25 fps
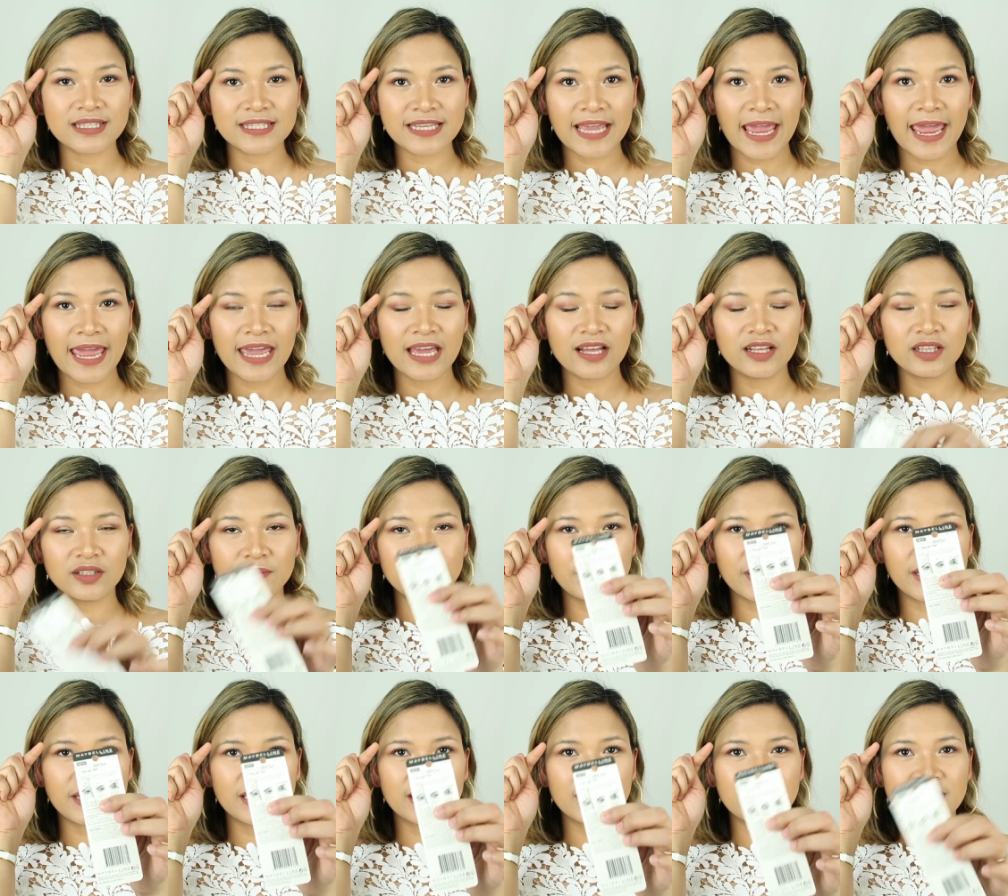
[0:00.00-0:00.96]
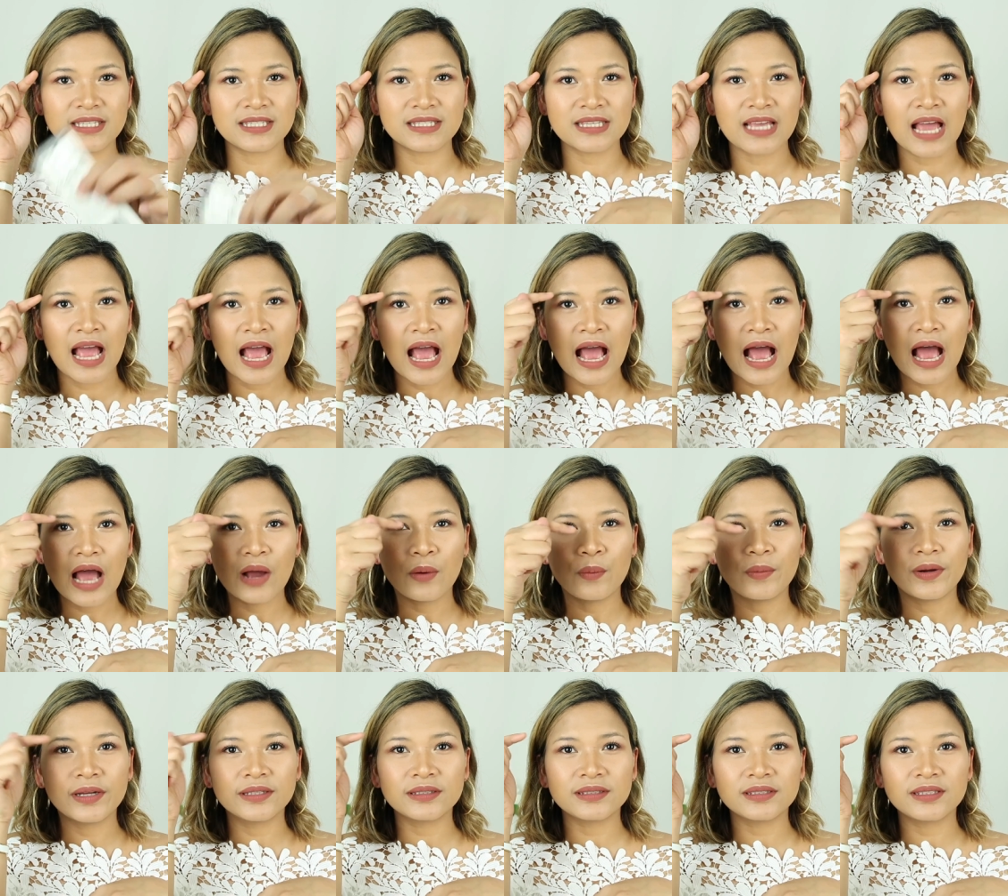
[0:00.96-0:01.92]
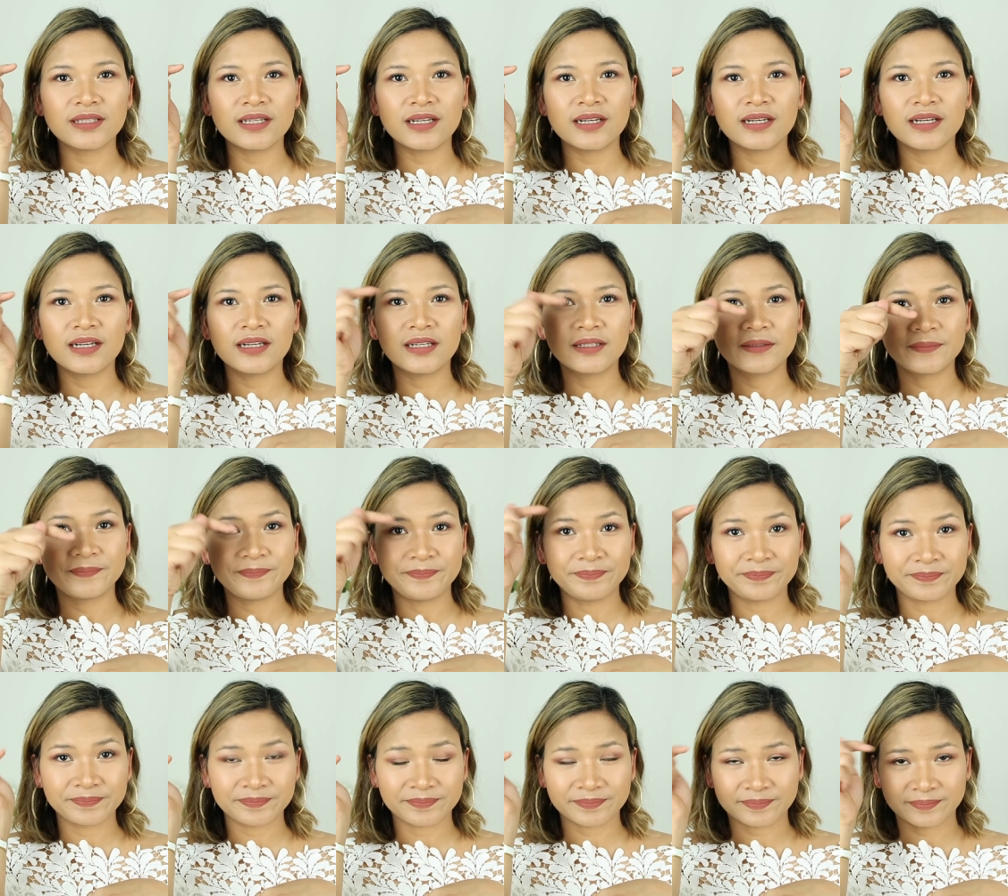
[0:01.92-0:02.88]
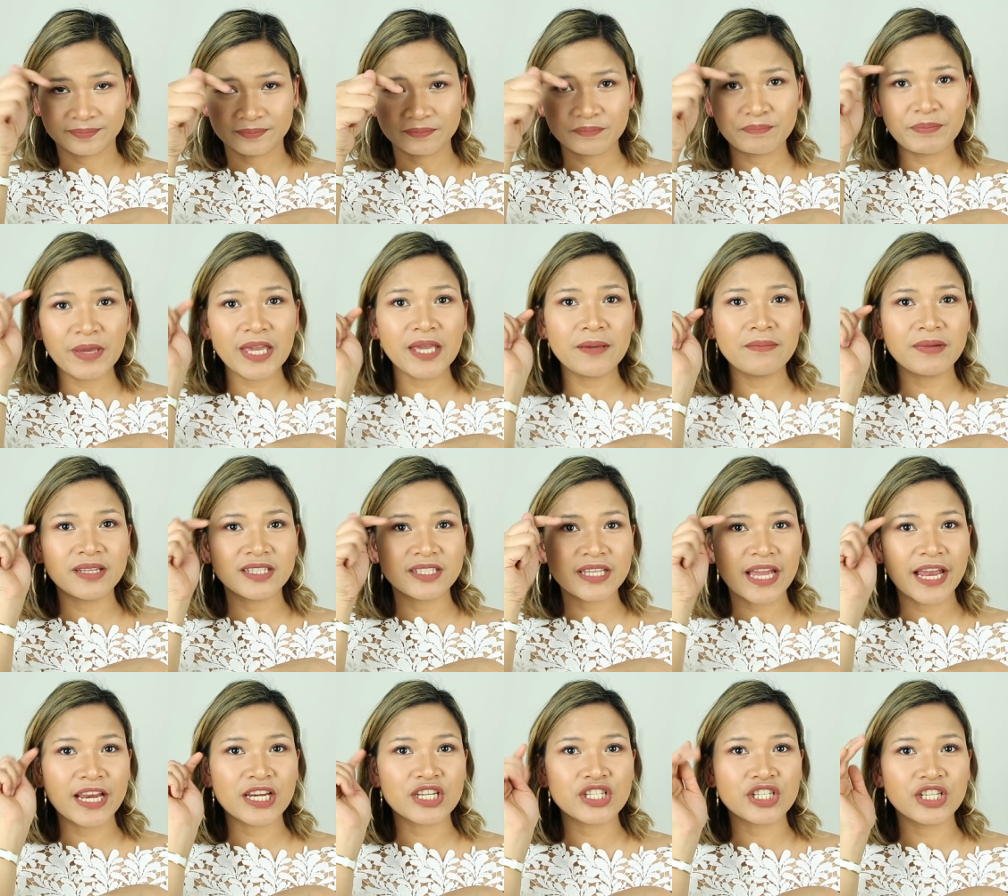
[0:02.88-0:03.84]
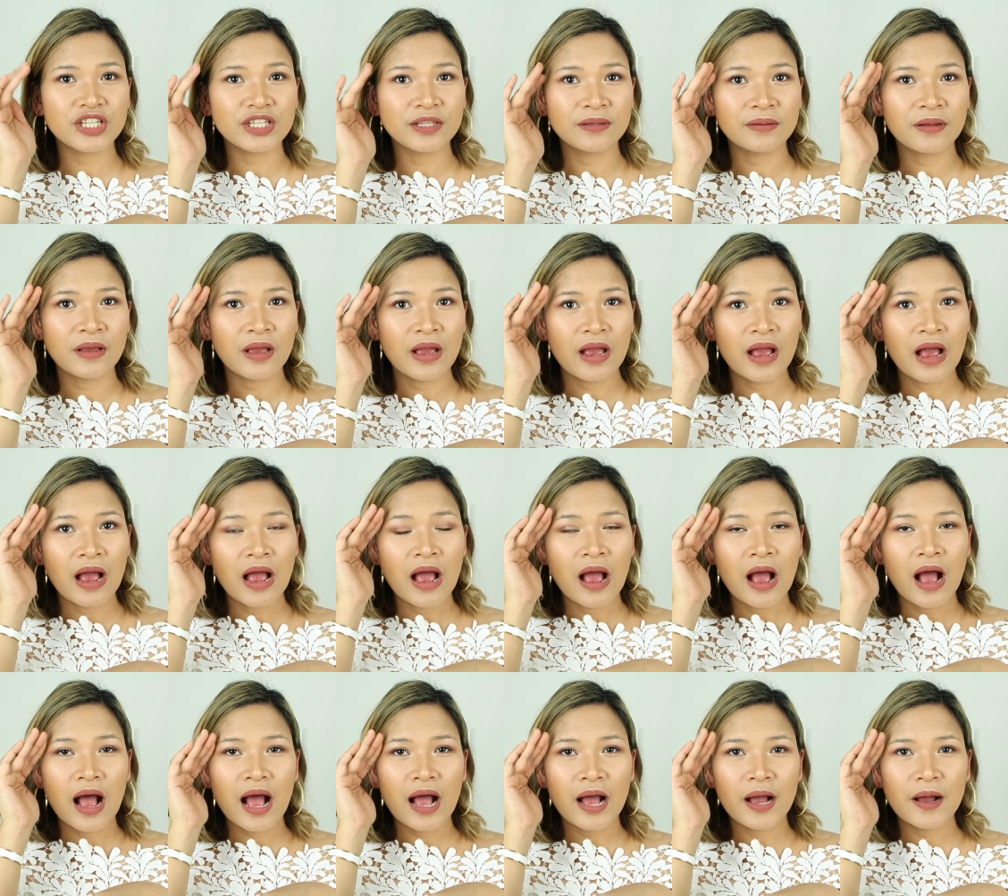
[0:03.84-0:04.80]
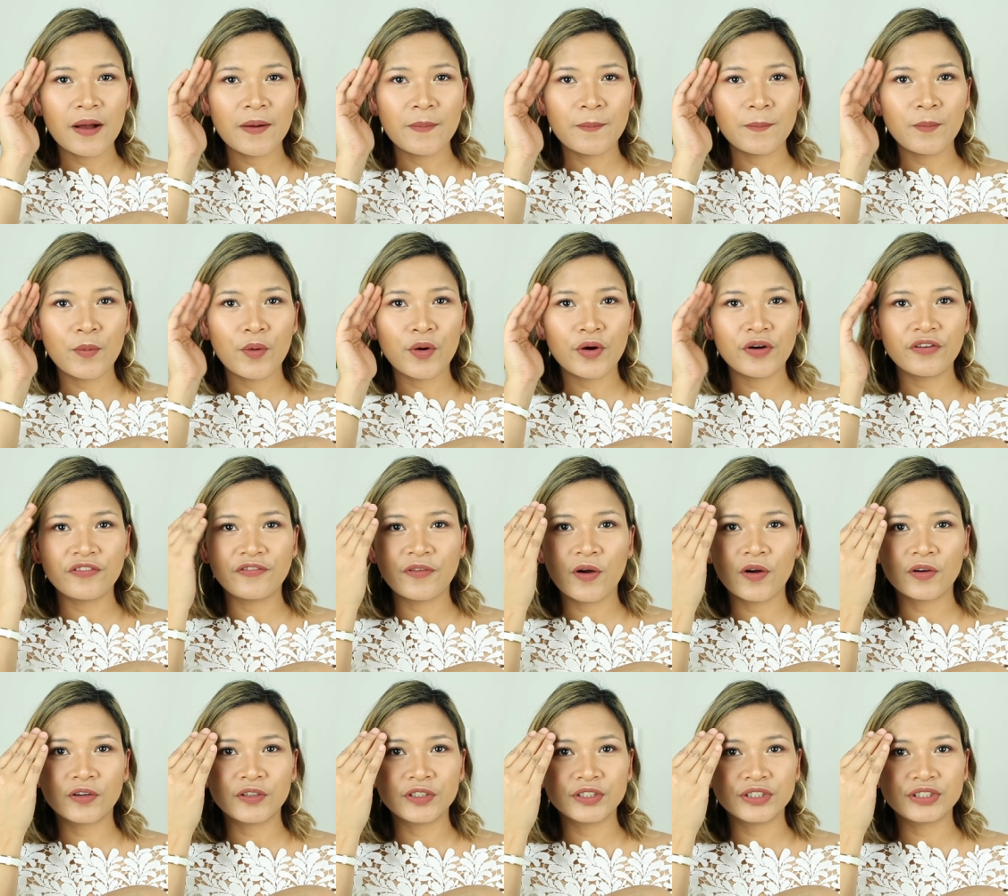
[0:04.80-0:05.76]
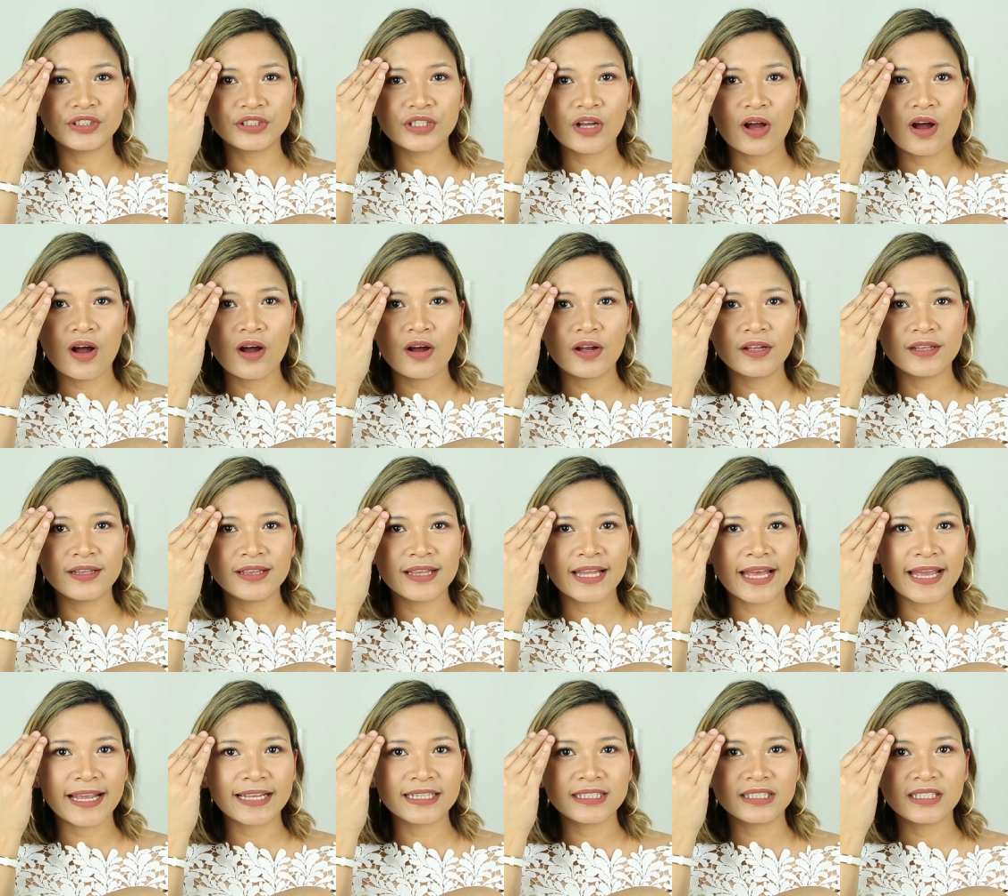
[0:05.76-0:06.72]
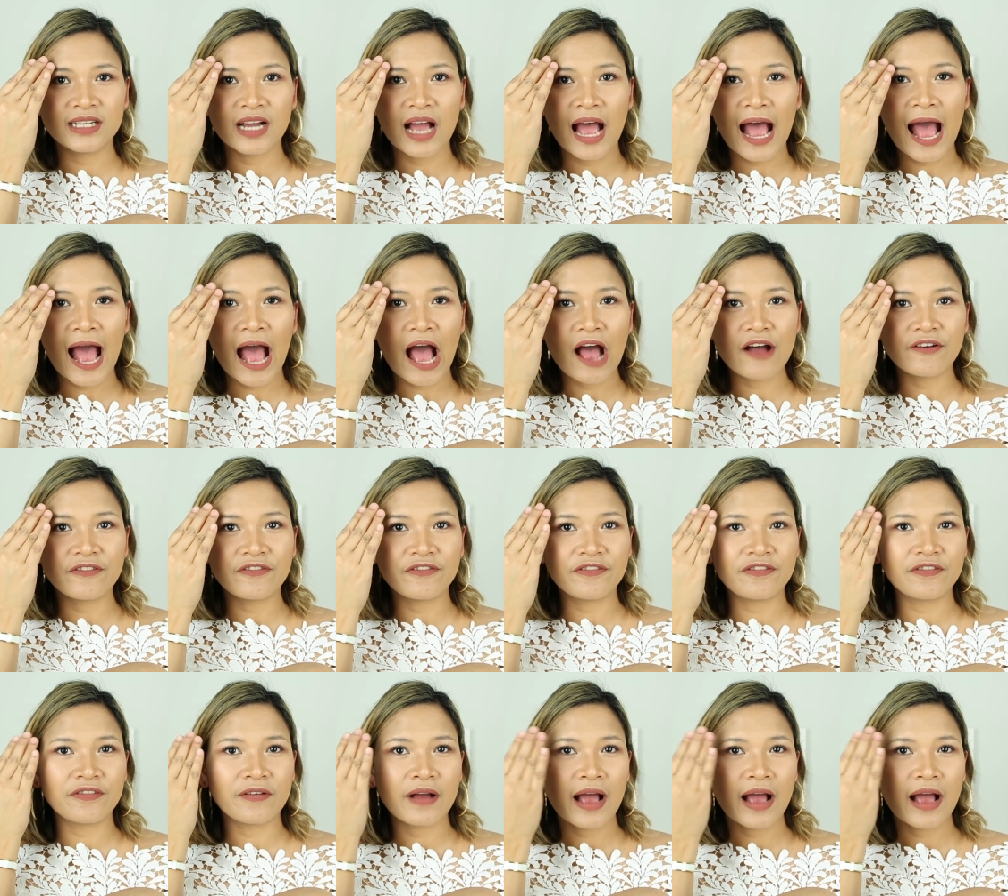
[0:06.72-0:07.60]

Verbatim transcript: the tail because I want the pigmentation um, more focused on like the half